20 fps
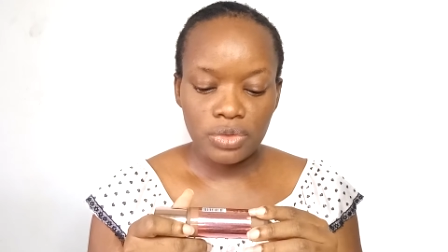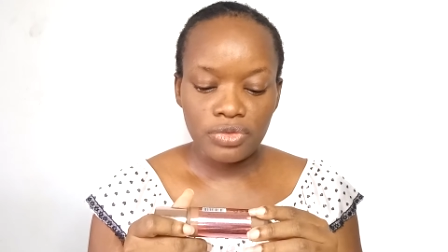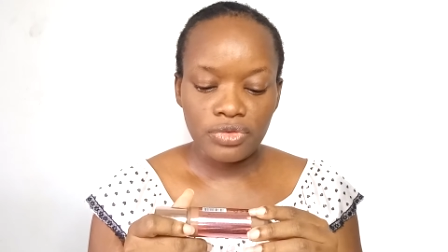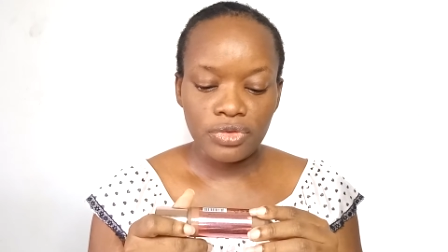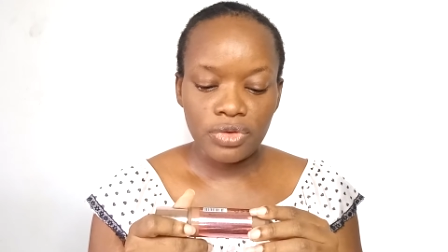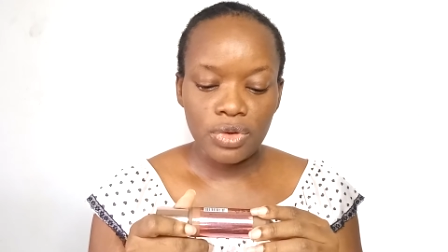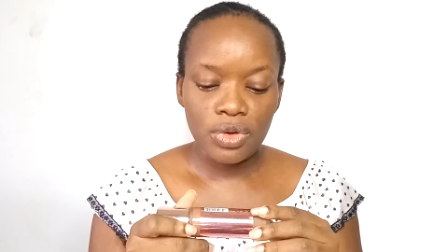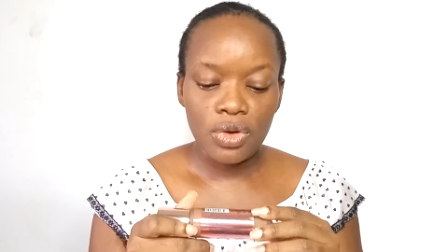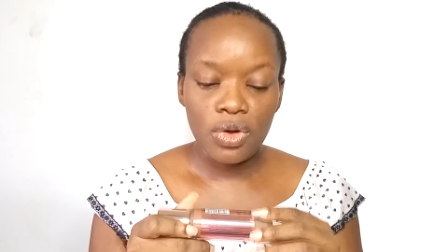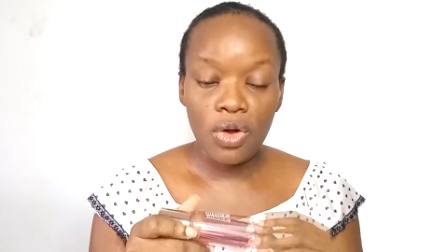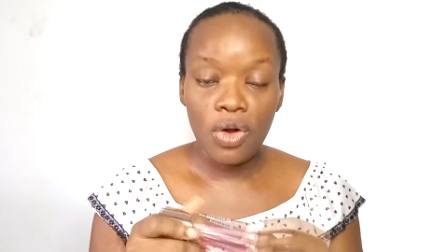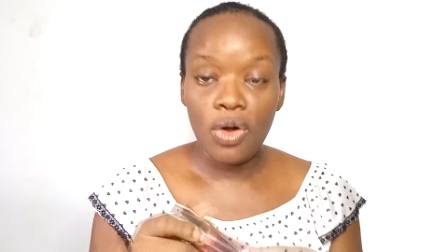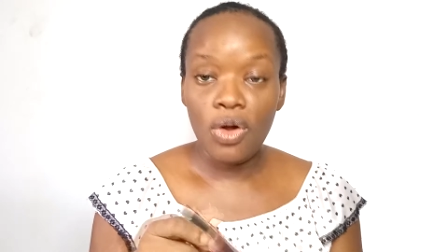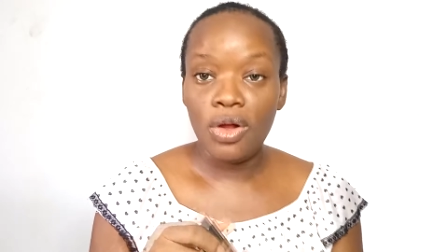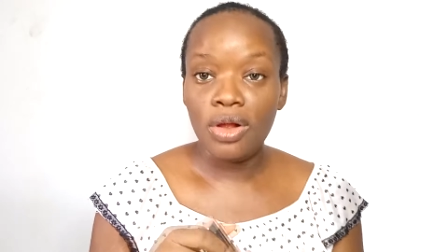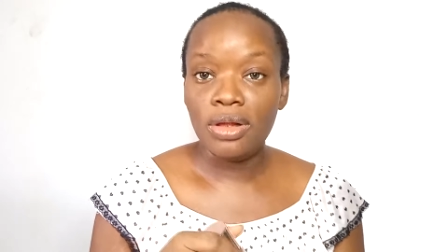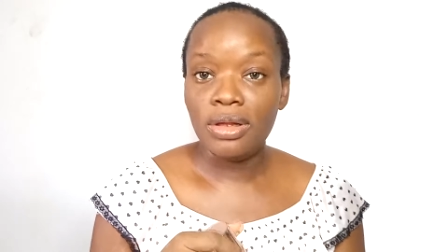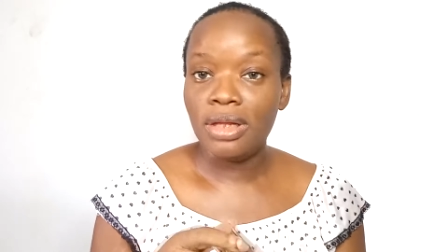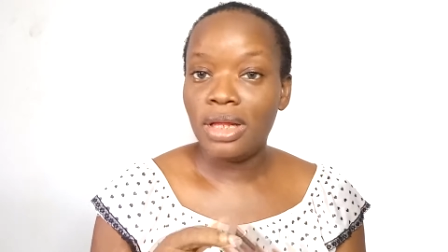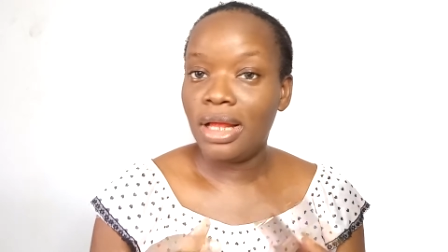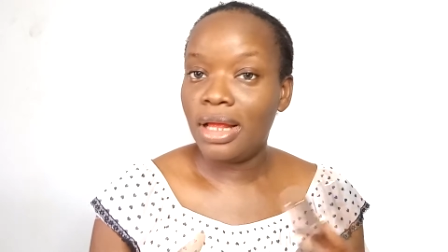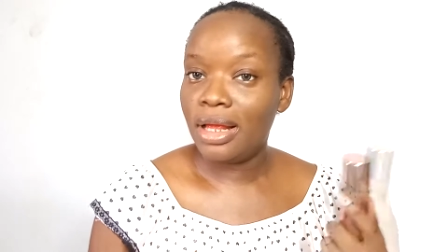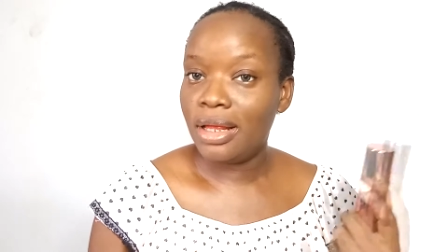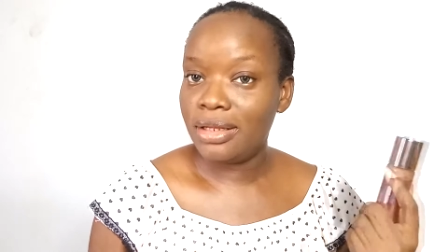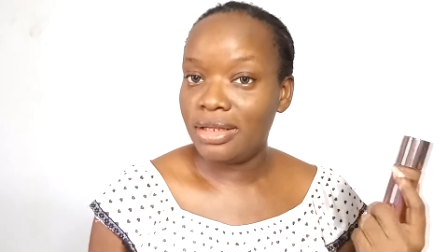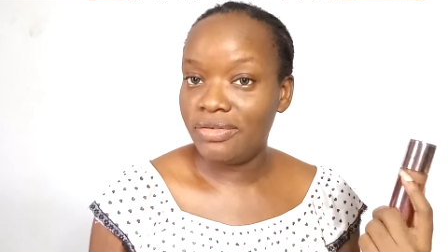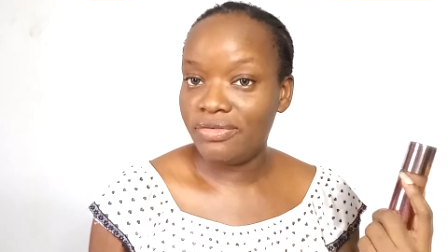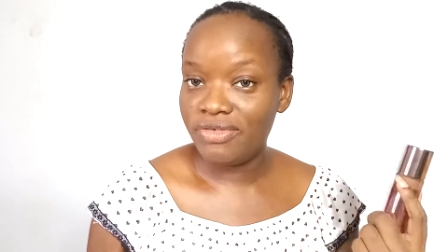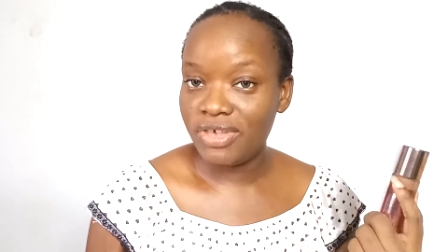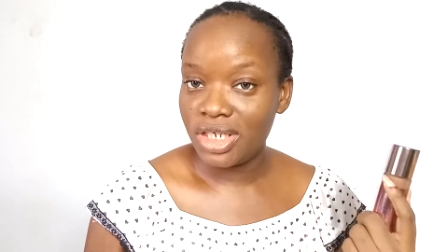For all
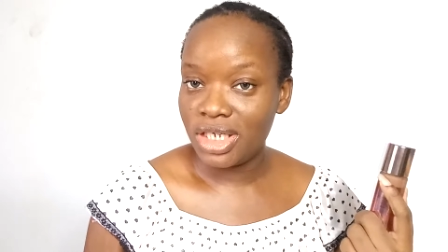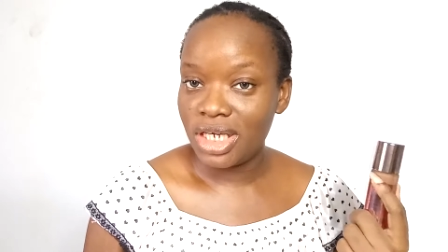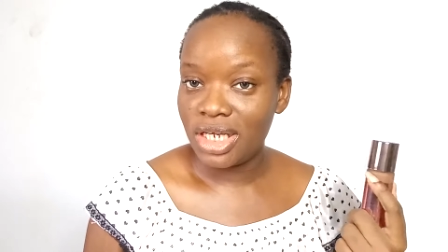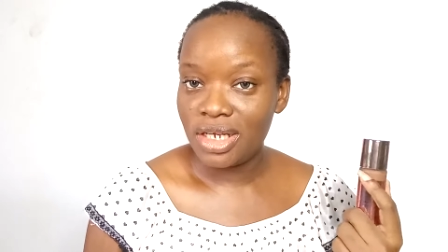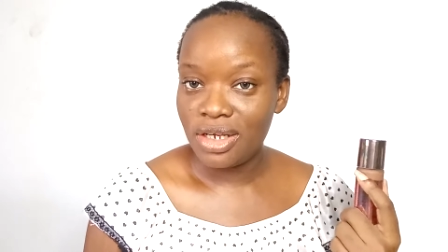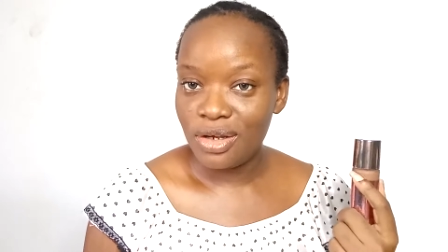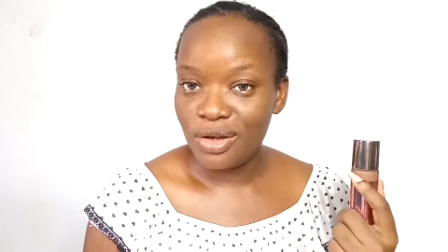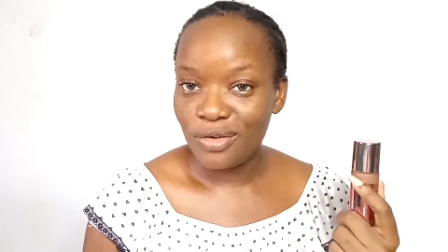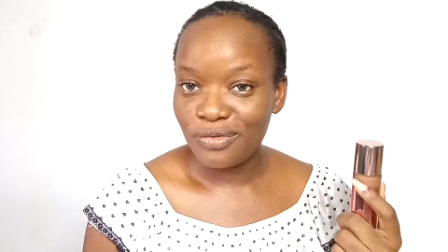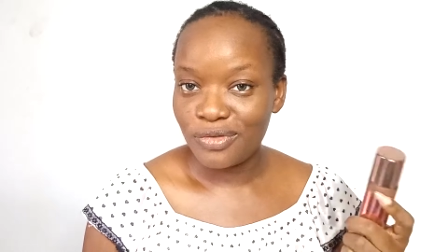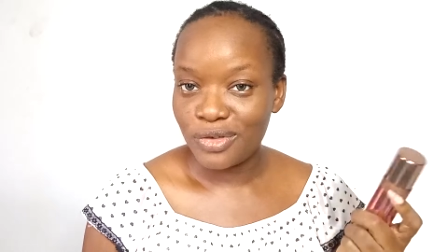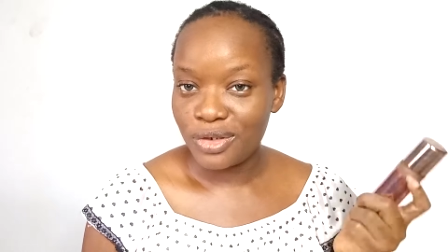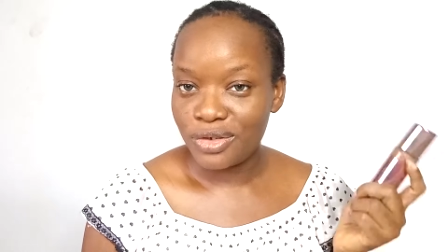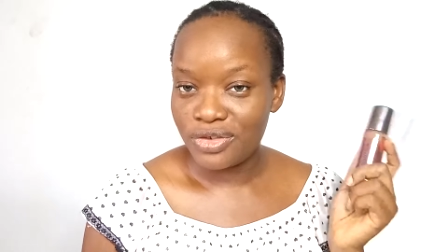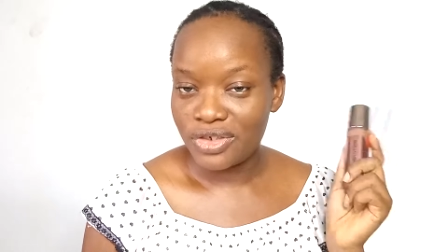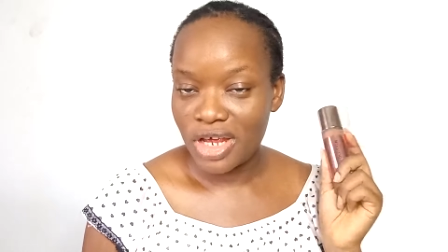the vegan lovers,